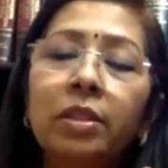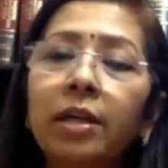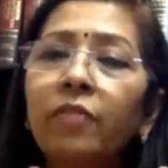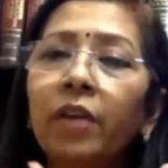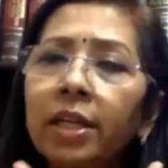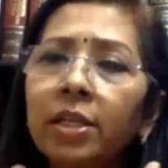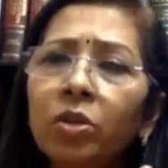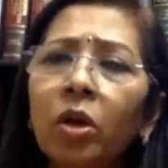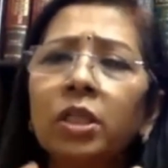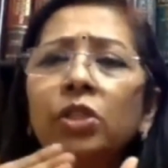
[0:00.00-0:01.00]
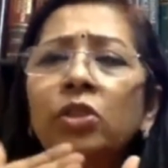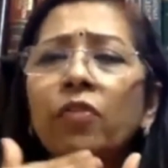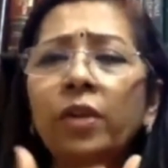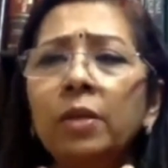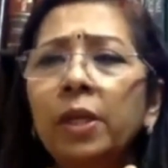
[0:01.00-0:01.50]
There are various doctrines of
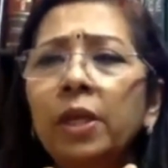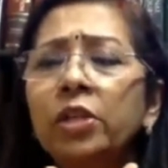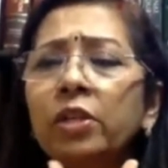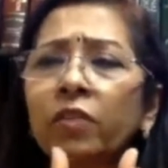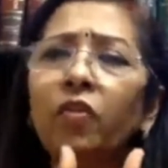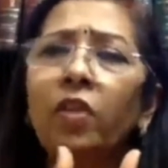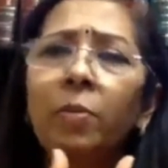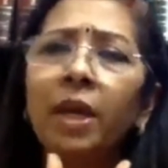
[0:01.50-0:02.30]
interpretation which will be